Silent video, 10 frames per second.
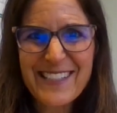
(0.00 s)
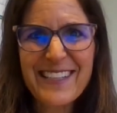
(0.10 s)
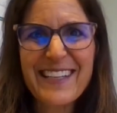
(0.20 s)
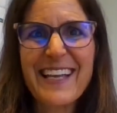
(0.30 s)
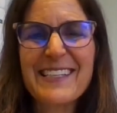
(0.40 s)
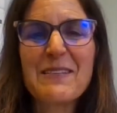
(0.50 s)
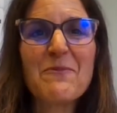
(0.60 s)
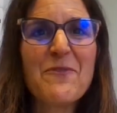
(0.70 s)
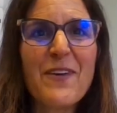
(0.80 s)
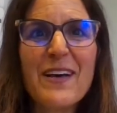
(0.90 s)
to get
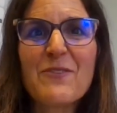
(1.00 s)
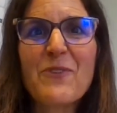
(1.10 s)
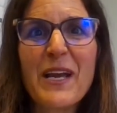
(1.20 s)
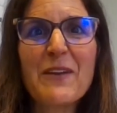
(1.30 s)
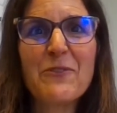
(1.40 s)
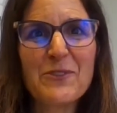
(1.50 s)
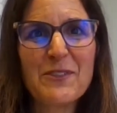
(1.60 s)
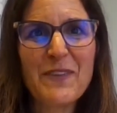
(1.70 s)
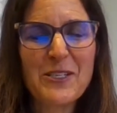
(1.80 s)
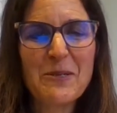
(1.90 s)
some fun red fruits
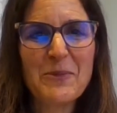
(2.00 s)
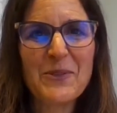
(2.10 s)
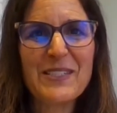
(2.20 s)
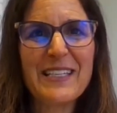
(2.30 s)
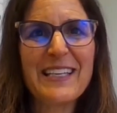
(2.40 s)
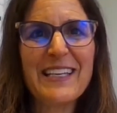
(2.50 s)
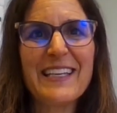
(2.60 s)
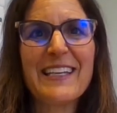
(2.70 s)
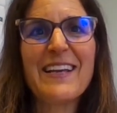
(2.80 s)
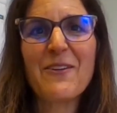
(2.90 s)
and vegetables
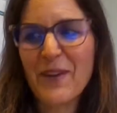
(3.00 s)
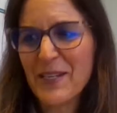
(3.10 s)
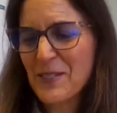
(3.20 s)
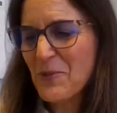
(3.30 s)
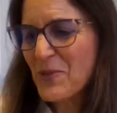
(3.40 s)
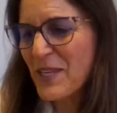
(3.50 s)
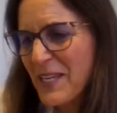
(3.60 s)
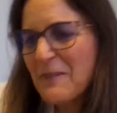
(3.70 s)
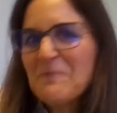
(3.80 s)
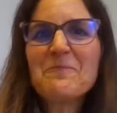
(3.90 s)
in a red smoothie.